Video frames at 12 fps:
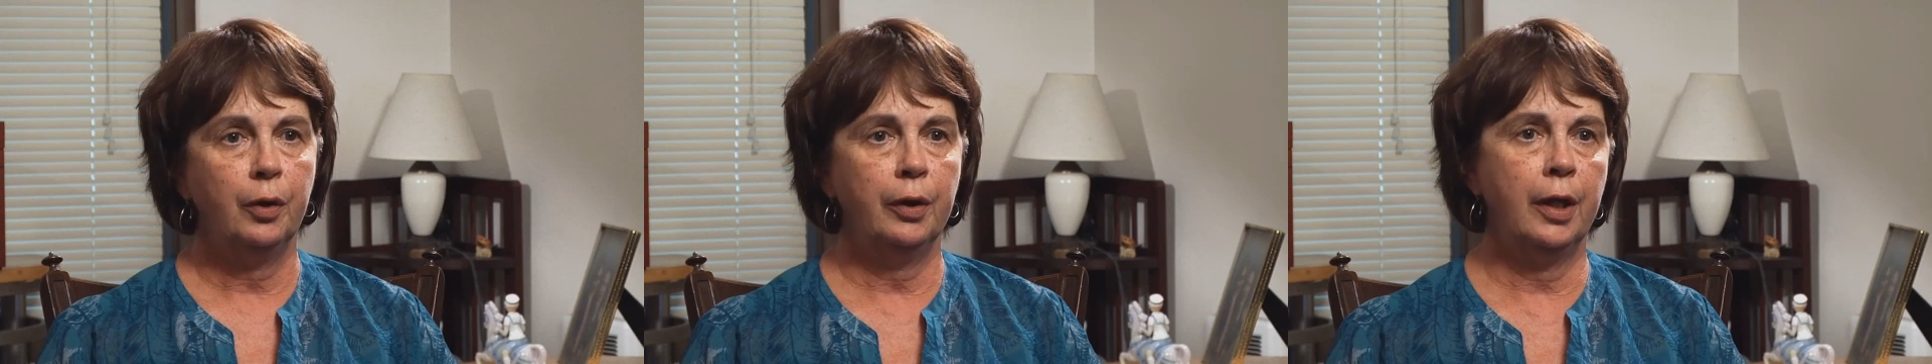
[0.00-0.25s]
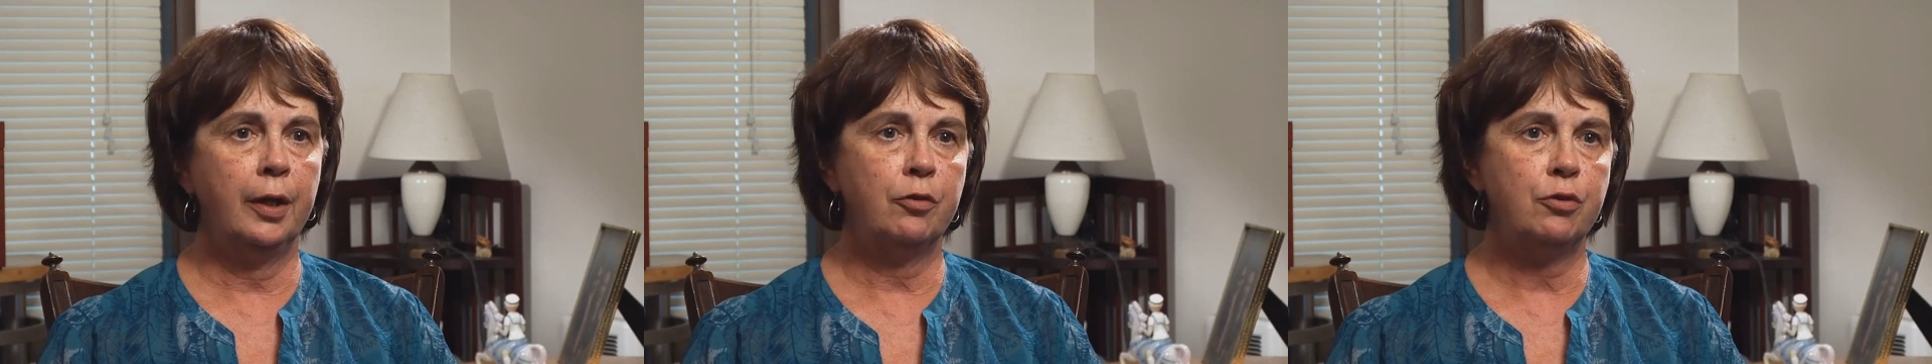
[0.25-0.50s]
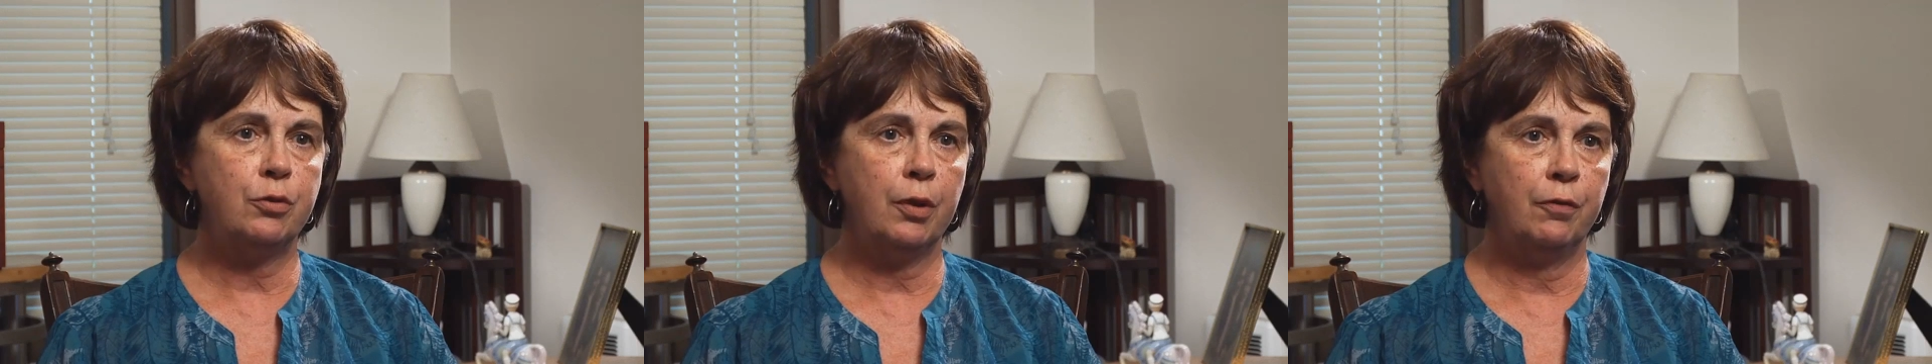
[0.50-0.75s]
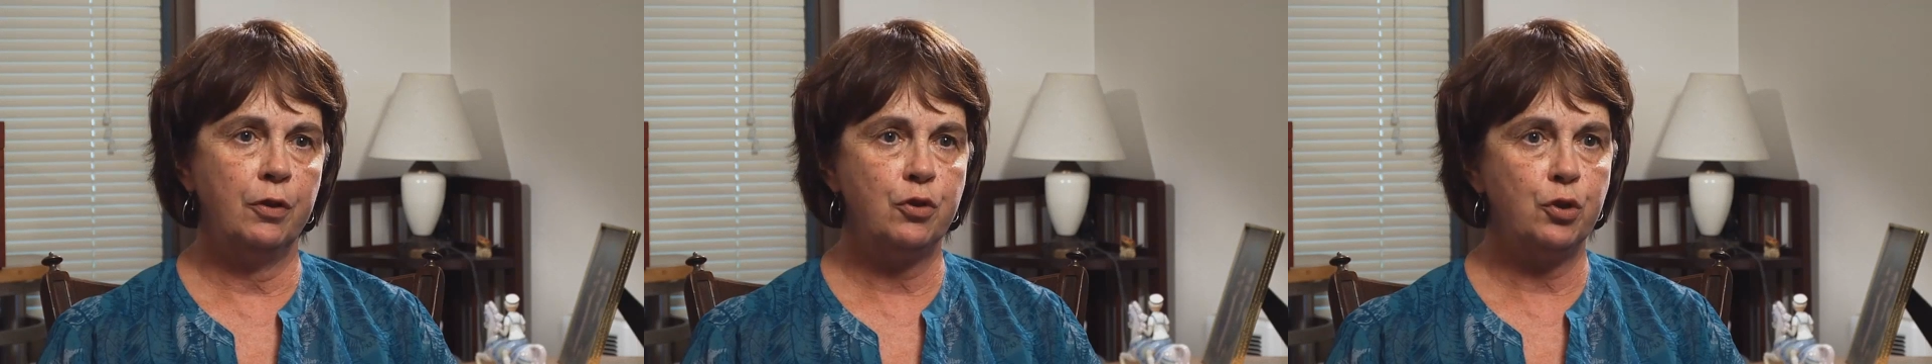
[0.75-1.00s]
Collette is
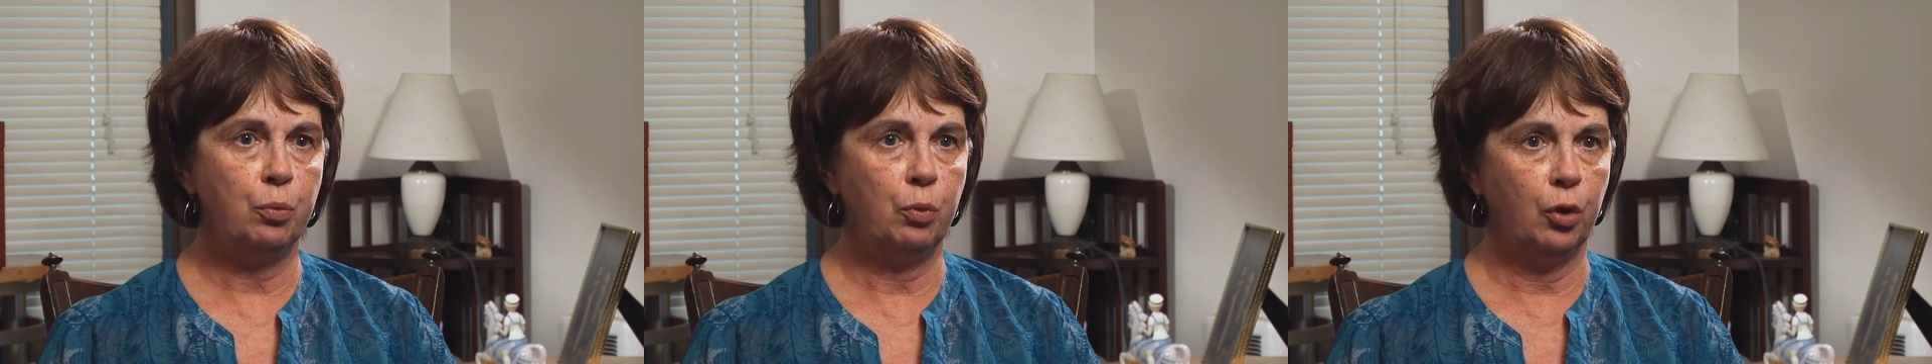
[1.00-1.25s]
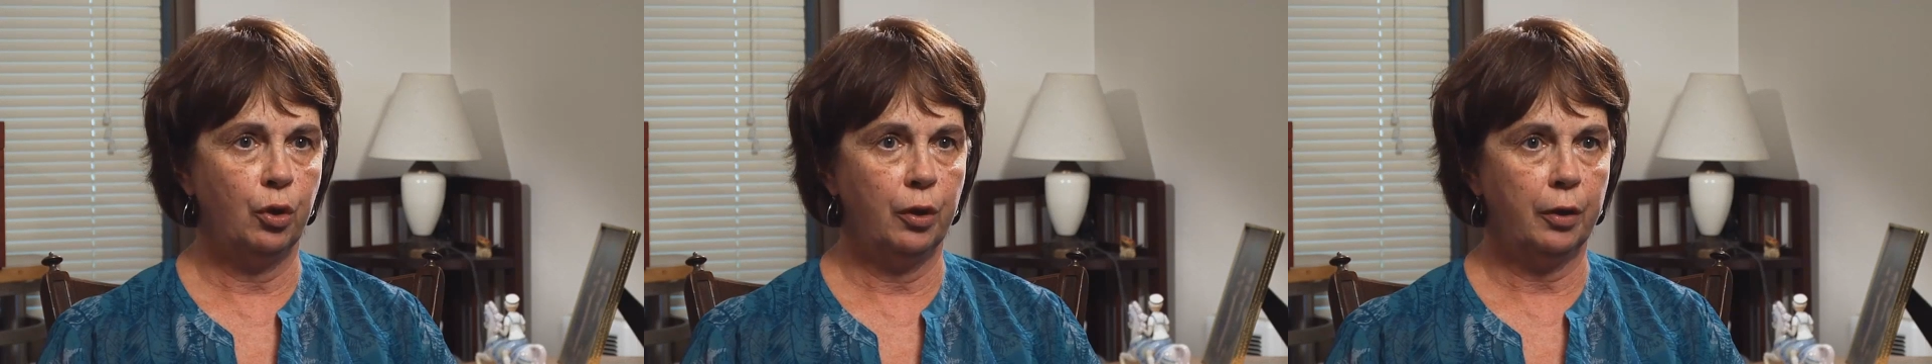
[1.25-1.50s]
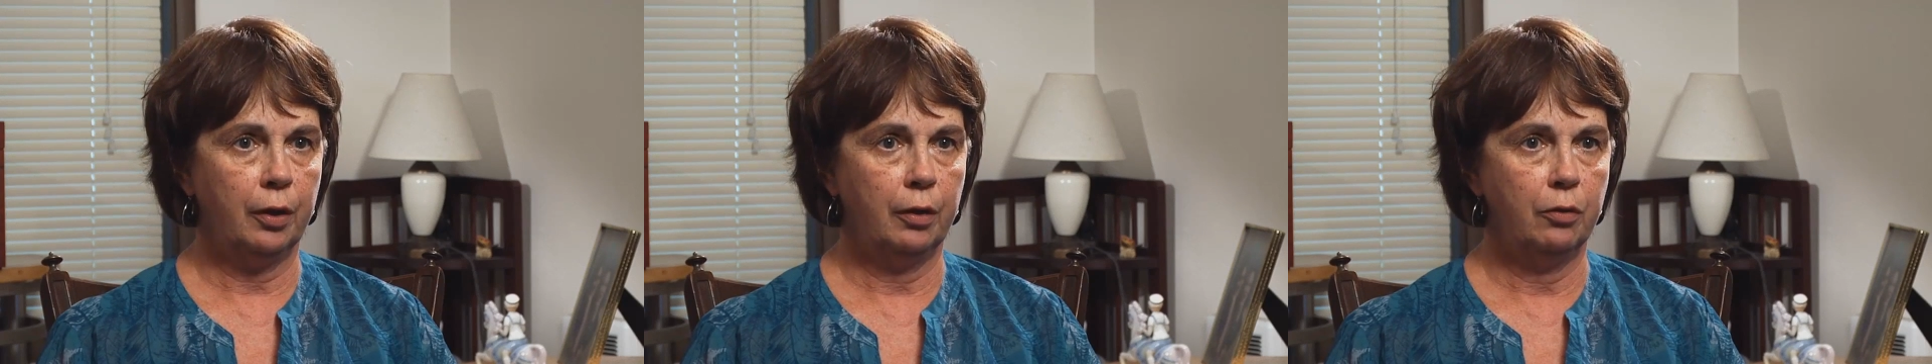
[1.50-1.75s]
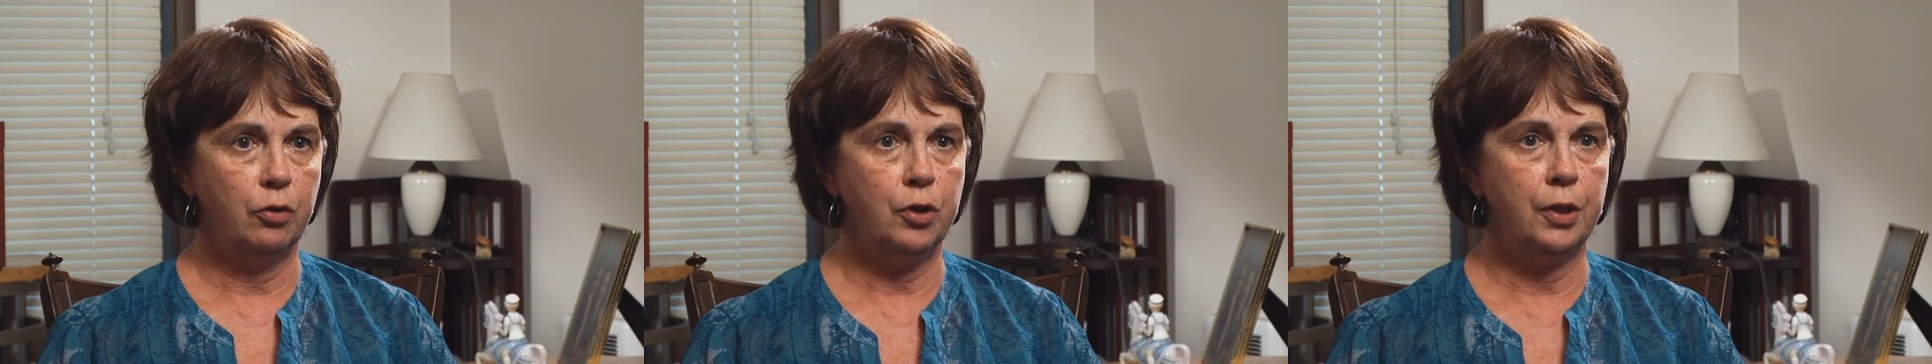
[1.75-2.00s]
driven to work.
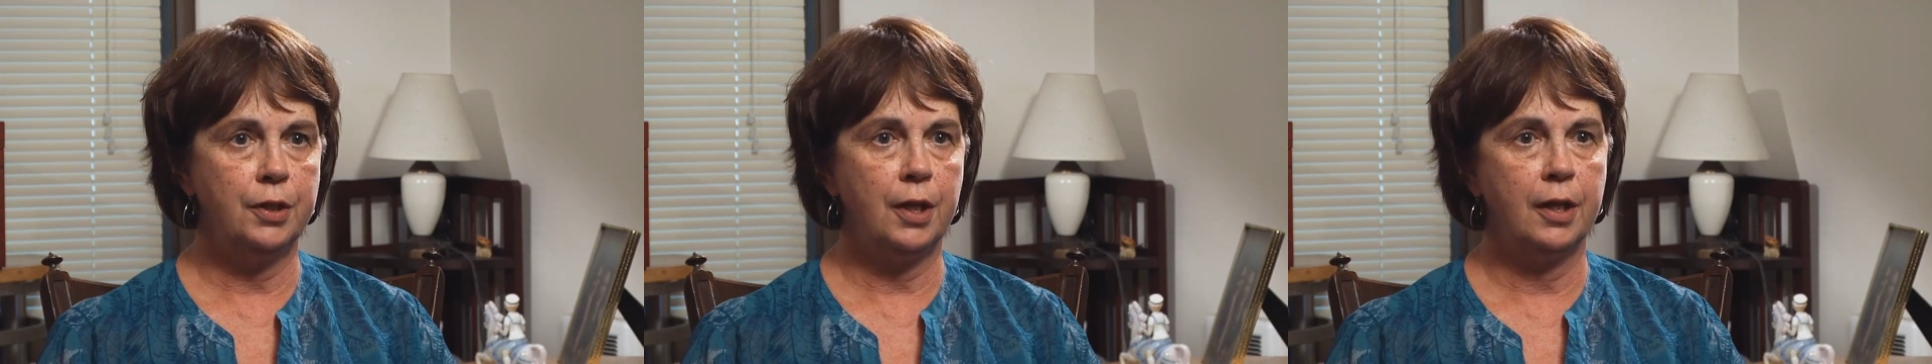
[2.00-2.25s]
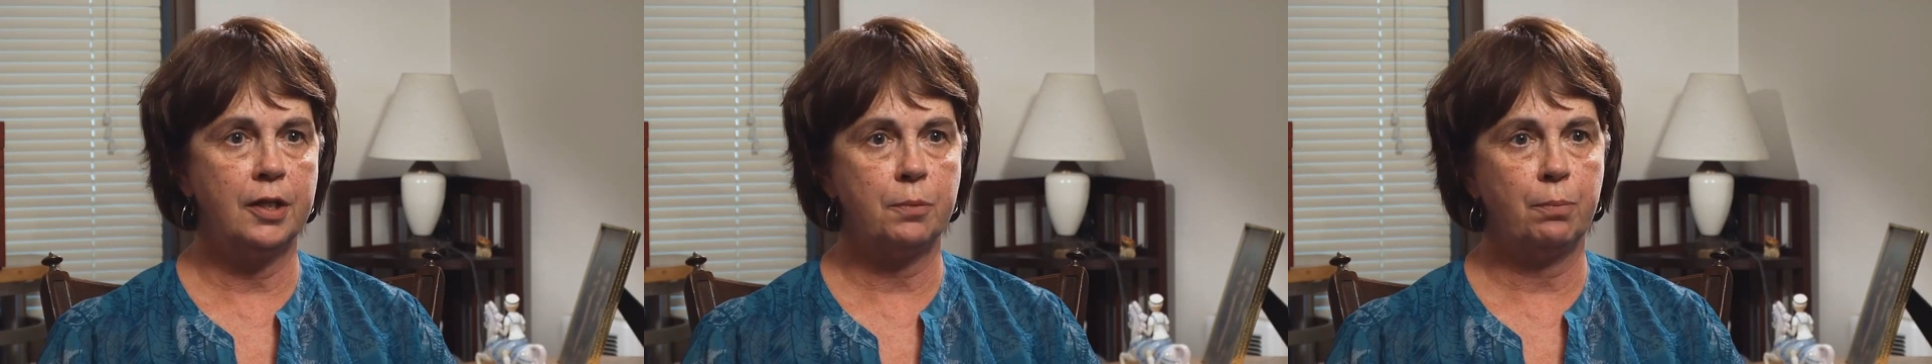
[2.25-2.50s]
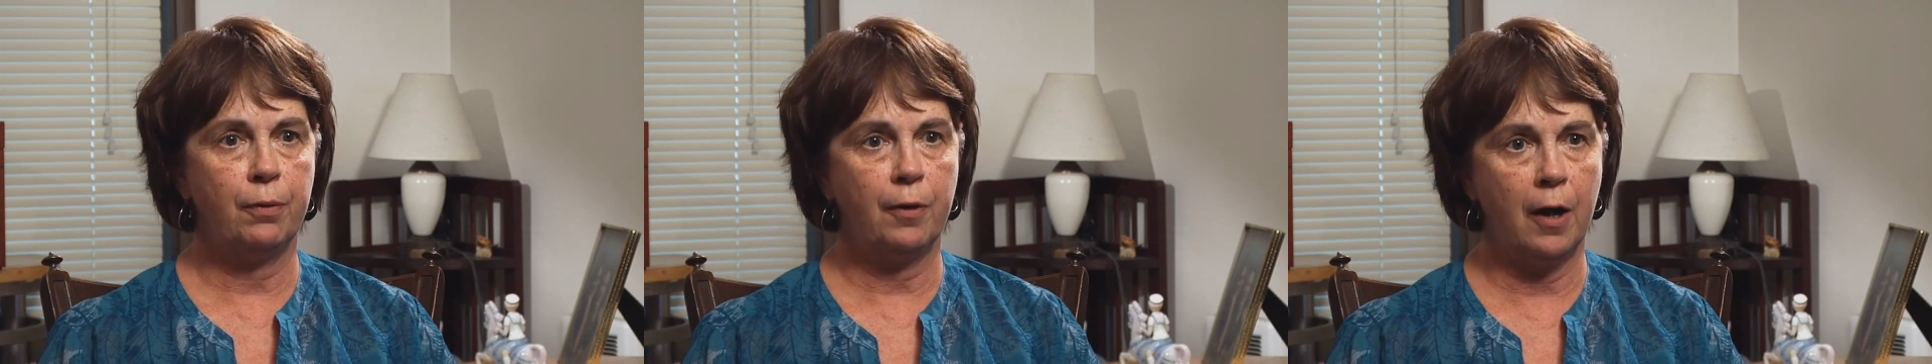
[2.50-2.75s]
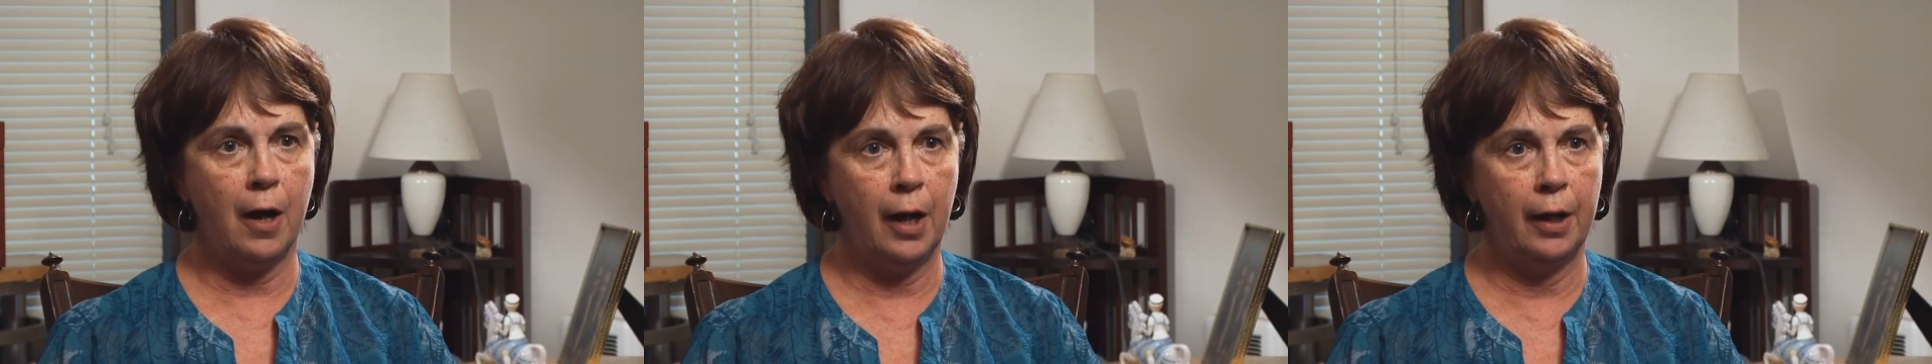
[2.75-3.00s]
She takes
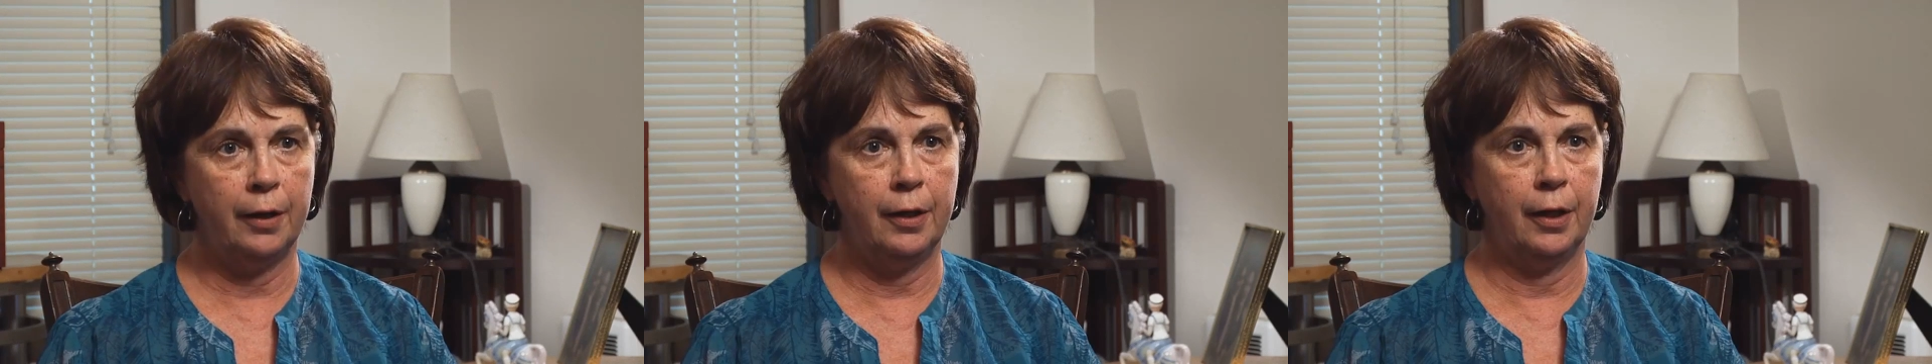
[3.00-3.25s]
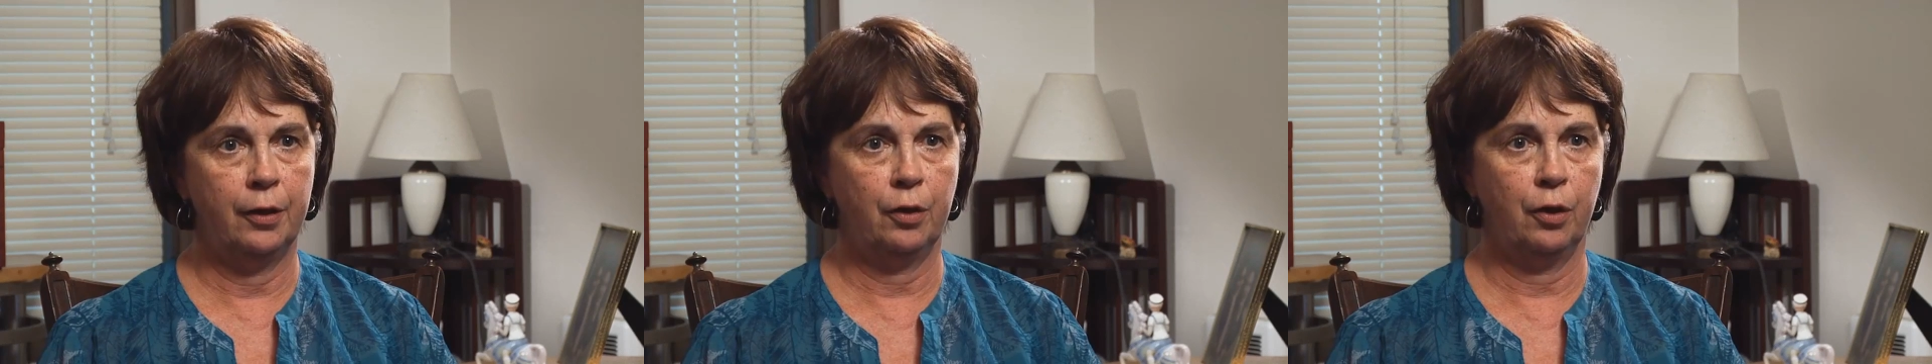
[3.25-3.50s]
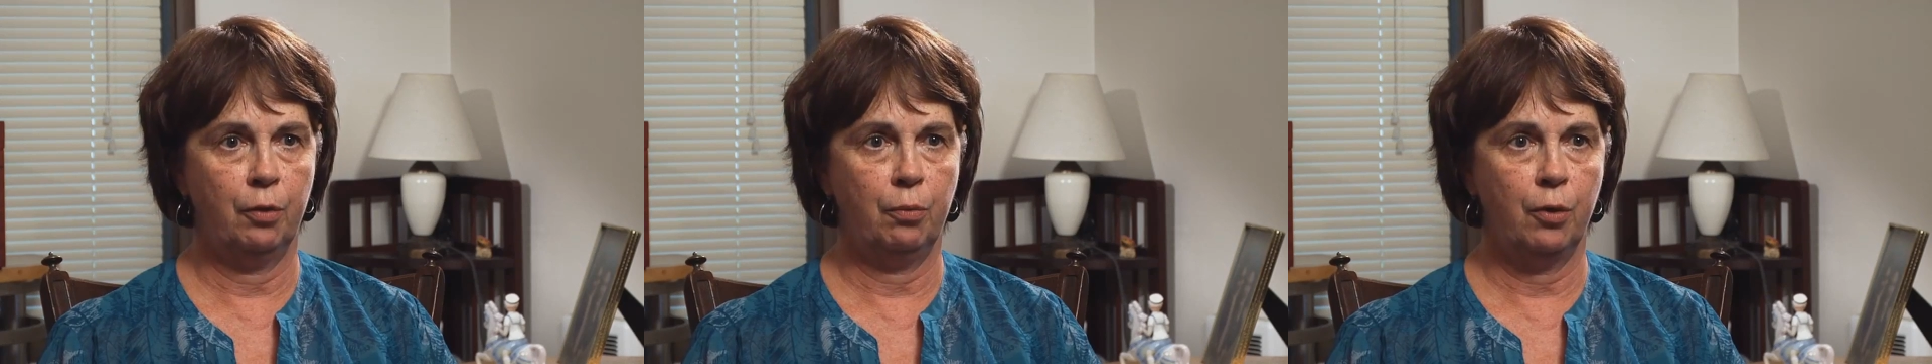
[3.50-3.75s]
pride in her